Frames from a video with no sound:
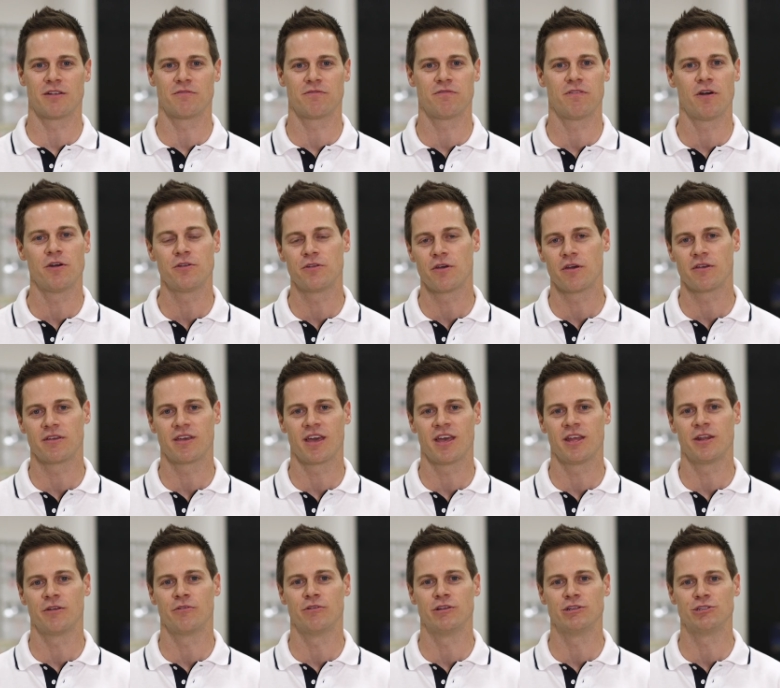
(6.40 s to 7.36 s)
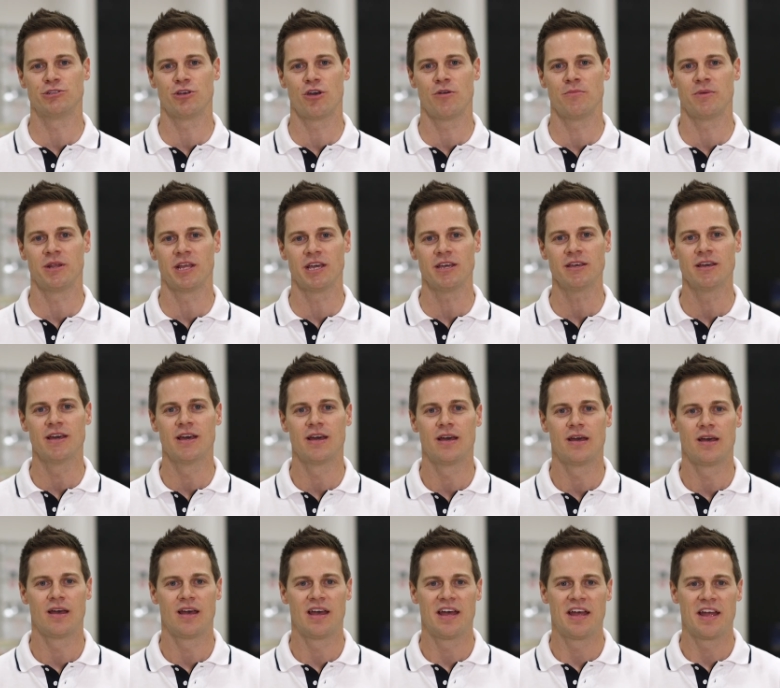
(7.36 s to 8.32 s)
at Photokina in Germany,
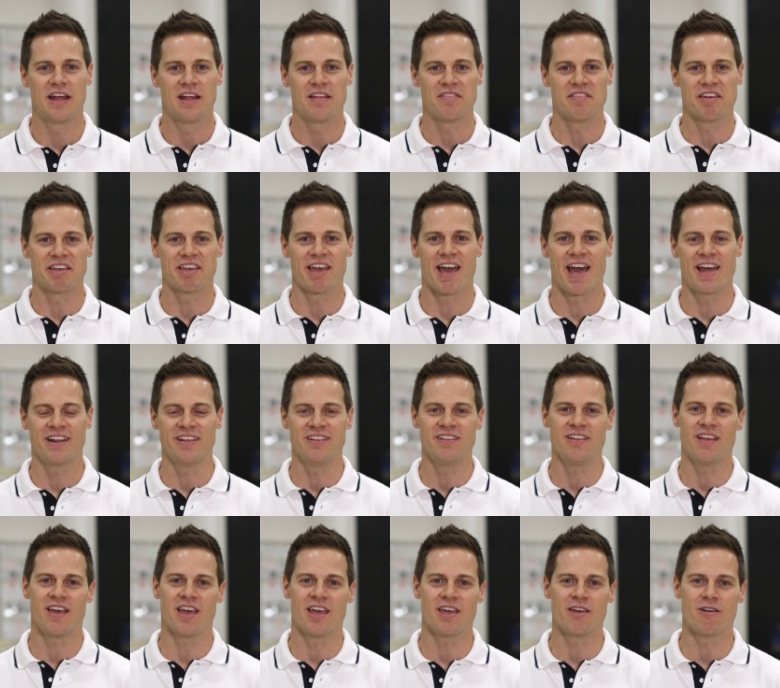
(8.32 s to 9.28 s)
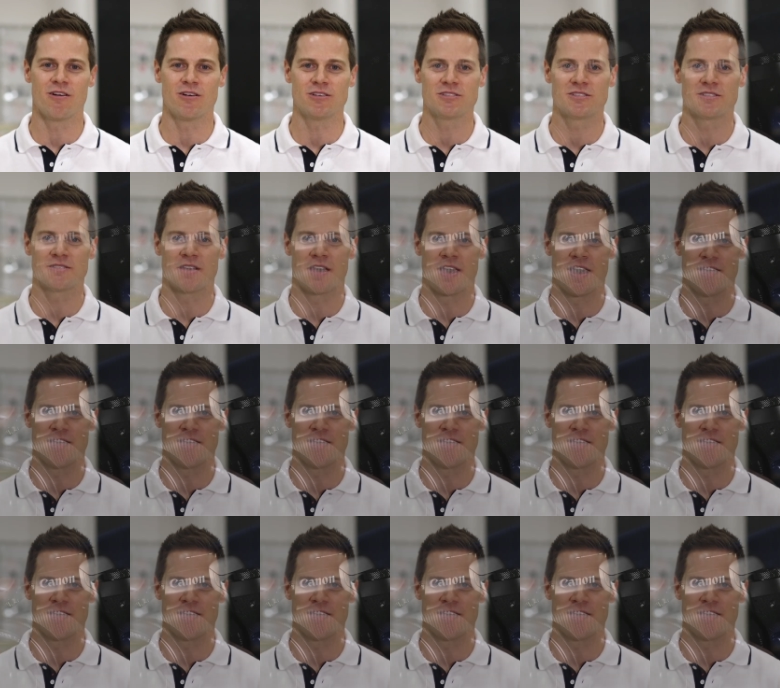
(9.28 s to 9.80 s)
the Canon EOS